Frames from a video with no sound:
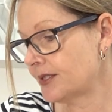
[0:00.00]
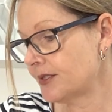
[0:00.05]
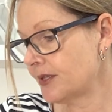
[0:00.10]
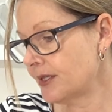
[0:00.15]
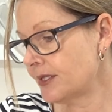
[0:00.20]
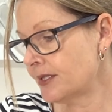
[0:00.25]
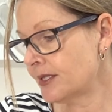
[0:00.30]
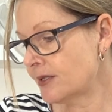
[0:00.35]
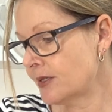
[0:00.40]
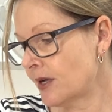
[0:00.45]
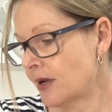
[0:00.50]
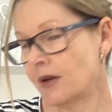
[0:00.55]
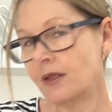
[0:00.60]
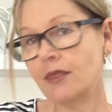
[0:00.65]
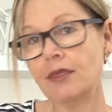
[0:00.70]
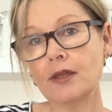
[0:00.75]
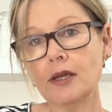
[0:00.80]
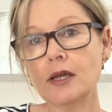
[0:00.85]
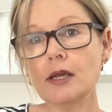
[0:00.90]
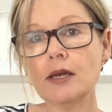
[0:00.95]
So this is going
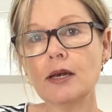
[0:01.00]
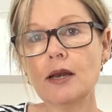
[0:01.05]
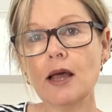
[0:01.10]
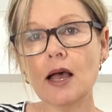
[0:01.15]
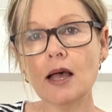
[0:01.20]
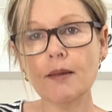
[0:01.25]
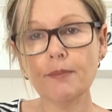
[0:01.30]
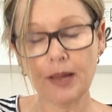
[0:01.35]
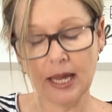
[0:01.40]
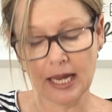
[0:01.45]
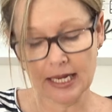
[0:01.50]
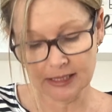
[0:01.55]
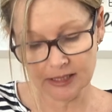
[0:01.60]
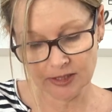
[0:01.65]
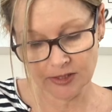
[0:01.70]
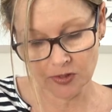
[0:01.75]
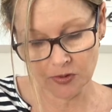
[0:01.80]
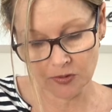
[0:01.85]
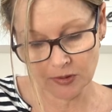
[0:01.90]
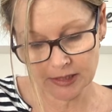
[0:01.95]
to thicken up our
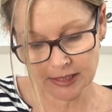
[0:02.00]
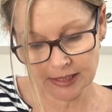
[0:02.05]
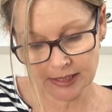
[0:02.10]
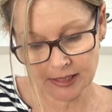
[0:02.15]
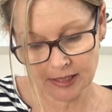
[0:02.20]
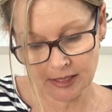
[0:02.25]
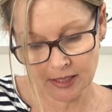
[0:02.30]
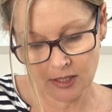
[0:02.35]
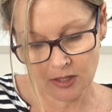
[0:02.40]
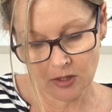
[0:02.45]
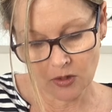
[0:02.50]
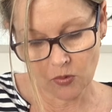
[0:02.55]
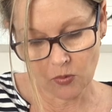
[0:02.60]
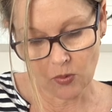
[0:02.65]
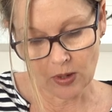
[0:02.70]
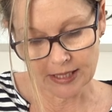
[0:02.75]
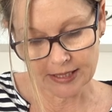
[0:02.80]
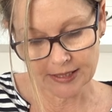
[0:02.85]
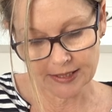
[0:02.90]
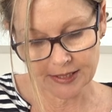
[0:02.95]
sauce
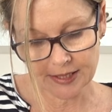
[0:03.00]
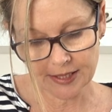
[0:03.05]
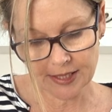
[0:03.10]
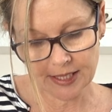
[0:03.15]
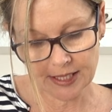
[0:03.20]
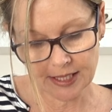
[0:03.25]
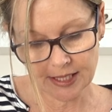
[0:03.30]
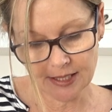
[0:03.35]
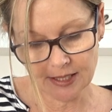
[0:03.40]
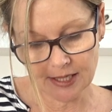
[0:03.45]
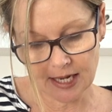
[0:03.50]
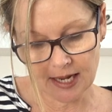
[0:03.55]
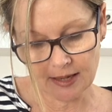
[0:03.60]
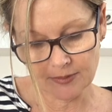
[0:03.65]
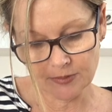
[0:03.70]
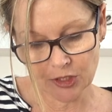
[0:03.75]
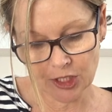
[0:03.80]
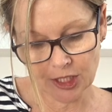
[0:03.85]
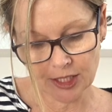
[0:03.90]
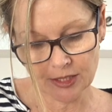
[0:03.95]
once the
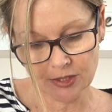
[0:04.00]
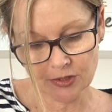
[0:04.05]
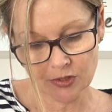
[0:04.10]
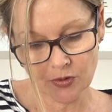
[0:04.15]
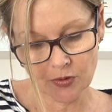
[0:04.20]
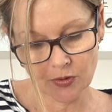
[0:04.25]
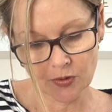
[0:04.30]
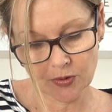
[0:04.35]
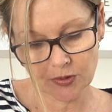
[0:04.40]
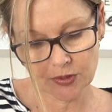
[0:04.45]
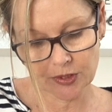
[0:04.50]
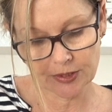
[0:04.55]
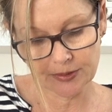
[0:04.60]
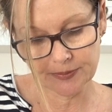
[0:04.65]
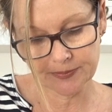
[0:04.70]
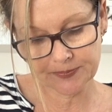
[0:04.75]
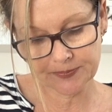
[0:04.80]
chicken's cooked.